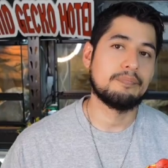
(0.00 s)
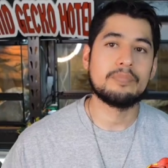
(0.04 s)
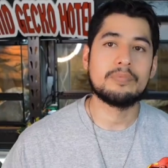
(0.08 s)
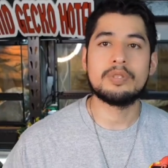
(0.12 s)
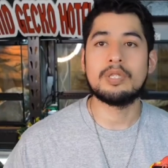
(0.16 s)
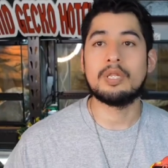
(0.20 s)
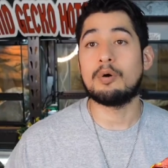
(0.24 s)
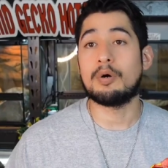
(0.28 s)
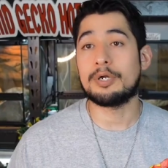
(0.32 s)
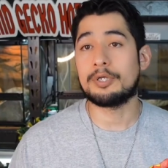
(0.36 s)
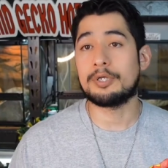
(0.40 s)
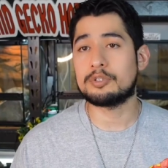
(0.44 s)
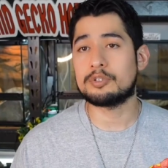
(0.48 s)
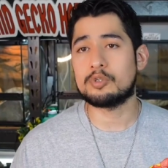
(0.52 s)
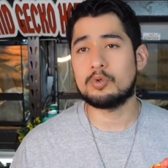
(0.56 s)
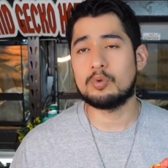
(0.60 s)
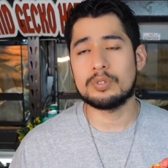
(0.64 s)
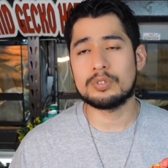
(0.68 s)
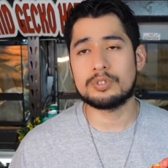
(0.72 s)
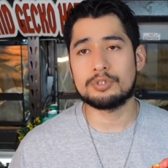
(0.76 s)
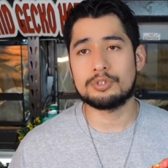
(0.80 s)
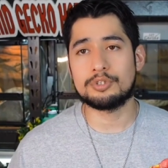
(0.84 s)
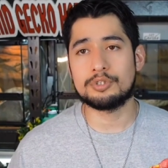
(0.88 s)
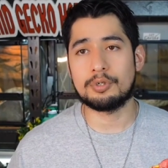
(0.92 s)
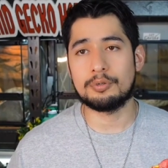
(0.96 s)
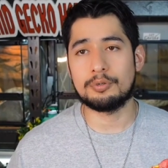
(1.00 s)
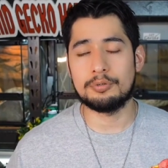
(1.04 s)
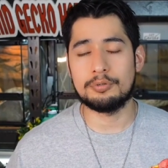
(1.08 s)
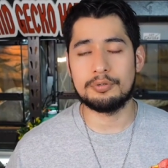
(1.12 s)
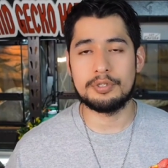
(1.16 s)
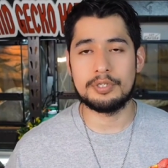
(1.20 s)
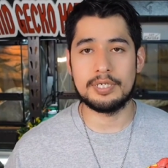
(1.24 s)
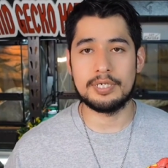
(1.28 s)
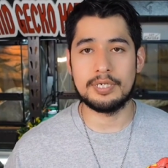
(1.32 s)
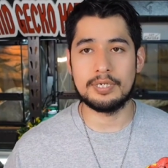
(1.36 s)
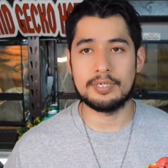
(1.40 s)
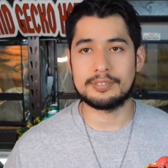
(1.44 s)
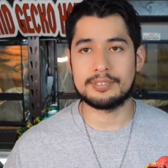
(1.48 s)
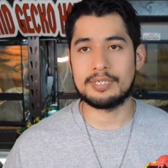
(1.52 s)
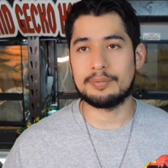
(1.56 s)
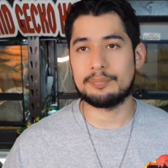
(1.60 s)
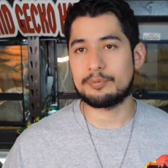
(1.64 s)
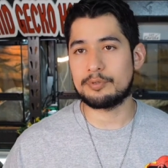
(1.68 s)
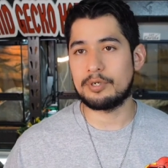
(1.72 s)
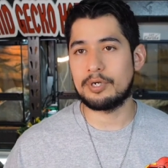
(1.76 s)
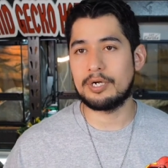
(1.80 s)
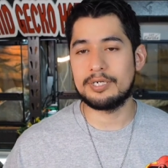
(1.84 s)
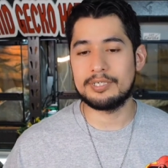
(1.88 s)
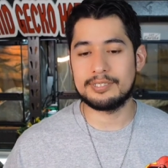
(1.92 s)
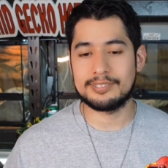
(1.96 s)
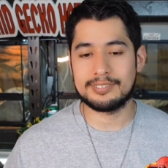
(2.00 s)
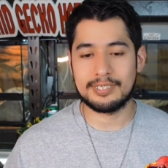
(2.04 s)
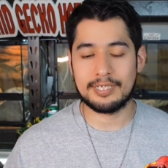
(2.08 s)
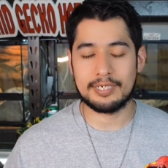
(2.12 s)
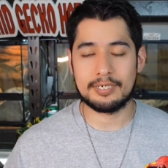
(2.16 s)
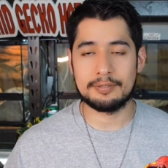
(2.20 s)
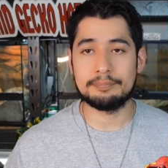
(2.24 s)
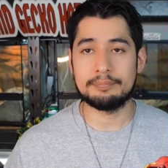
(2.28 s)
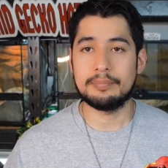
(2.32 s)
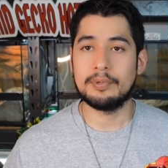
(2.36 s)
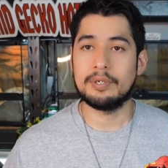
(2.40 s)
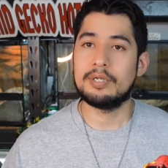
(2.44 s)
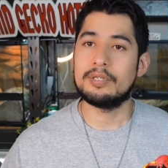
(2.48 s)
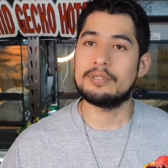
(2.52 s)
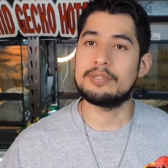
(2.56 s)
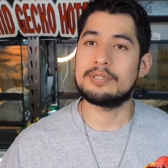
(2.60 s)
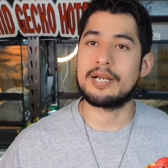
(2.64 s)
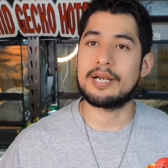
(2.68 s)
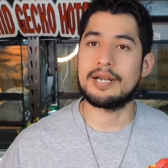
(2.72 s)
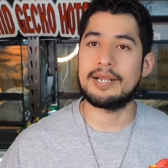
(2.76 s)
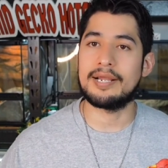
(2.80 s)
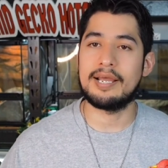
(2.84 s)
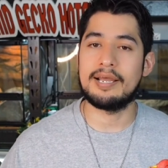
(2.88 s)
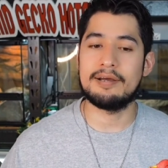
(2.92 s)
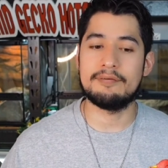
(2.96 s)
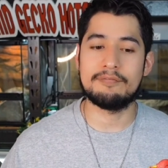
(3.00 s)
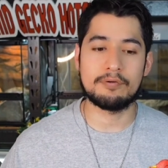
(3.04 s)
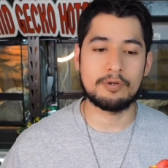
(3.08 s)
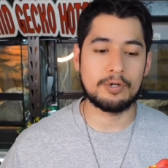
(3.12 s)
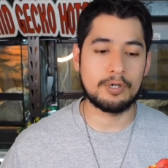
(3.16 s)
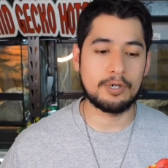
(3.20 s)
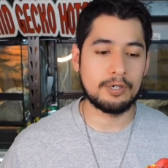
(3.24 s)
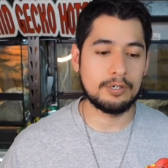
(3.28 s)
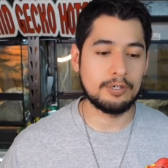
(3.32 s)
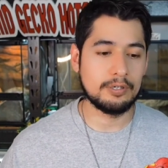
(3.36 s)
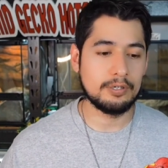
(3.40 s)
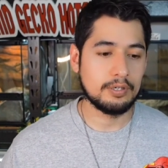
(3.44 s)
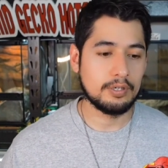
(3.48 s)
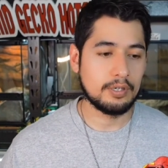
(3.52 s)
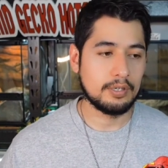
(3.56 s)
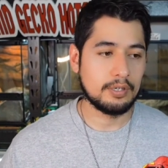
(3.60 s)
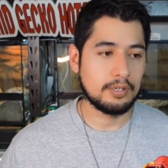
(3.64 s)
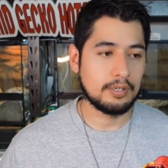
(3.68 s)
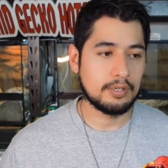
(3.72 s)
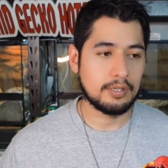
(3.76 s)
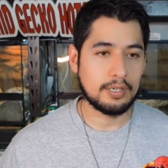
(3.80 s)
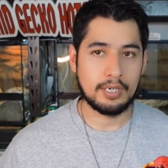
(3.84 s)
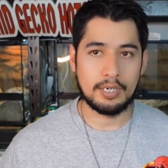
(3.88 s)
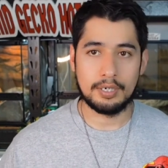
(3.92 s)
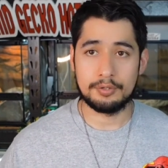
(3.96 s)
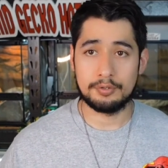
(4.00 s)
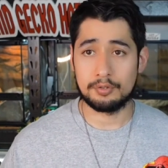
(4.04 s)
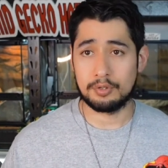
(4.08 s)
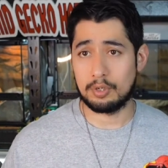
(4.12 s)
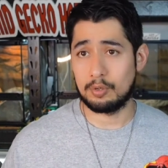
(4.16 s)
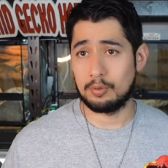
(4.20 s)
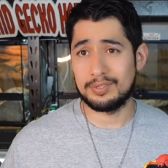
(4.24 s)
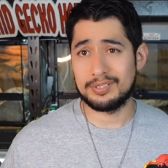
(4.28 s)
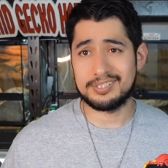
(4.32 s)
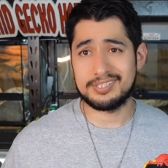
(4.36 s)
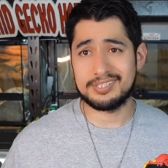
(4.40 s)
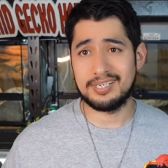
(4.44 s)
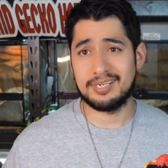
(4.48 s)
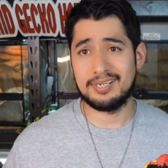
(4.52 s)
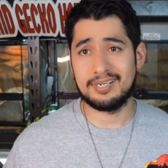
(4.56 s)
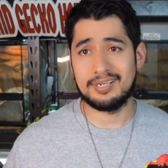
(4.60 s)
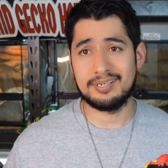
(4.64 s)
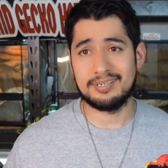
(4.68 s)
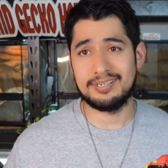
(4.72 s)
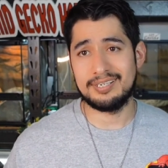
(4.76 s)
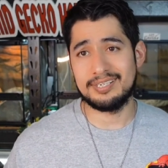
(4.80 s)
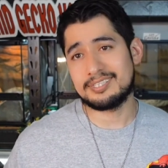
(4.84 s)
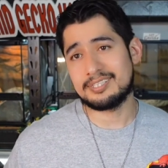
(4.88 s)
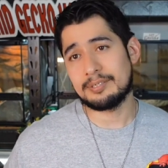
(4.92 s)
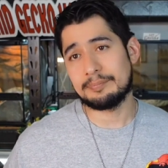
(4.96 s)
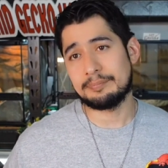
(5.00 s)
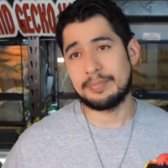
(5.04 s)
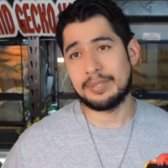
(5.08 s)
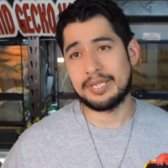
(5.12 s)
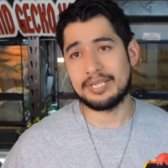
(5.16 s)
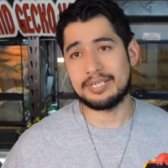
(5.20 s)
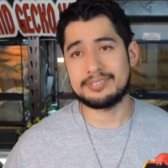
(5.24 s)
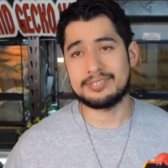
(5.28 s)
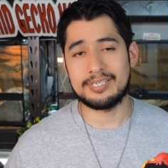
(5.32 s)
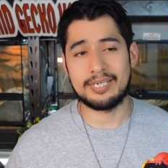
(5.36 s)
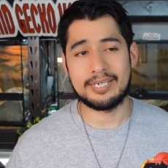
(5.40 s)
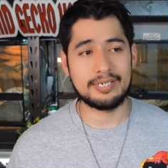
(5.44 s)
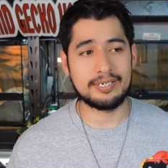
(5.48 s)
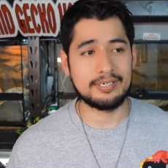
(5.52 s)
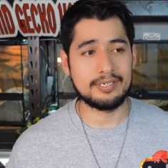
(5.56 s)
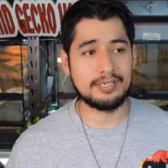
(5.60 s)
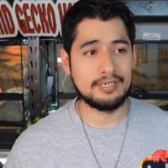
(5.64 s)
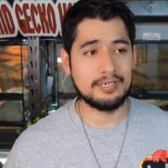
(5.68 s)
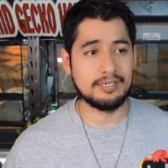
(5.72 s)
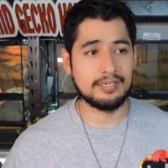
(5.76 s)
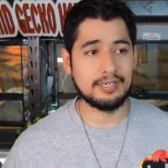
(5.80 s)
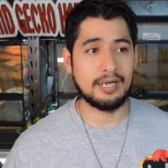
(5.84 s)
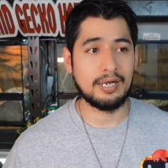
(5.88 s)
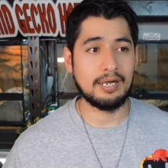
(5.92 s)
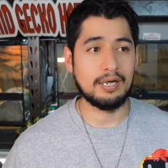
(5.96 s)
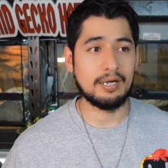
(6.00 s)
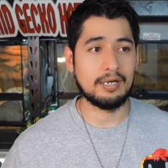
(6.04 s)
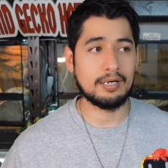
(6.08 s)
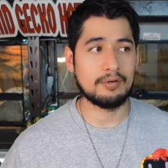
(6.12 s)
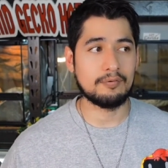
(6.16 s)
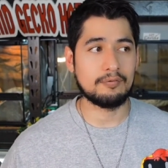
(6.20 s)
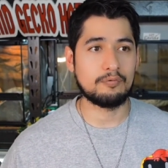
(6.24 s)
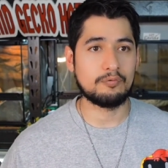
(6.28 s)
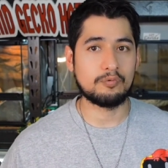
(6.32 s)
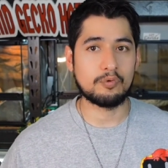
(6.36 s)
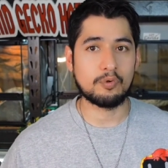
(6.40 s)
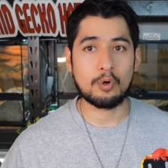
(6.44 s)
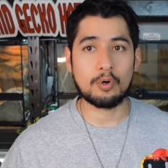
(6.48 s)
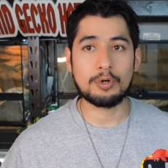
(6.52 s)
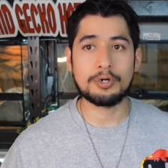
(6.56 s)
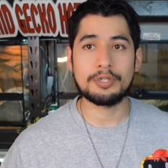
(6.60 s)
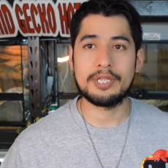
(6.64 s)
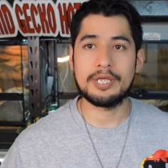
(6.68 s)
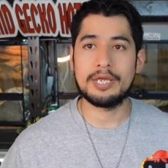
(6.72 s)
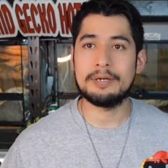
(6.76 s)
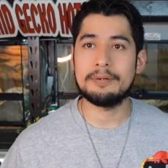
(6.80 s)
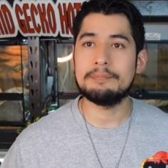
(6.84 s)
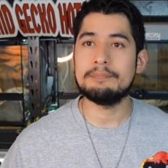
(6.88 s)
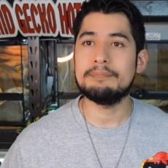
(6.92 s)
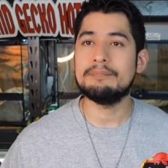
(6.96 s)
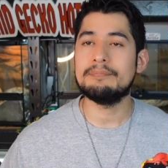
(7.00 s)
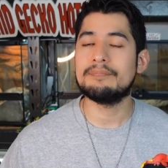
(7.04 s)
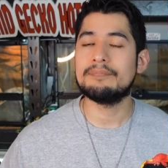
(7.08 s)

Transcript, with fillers: Now I just want to show you the uh, temporary setup that I have for her. Uh, you know, it's a, it's a big tank uh, for them.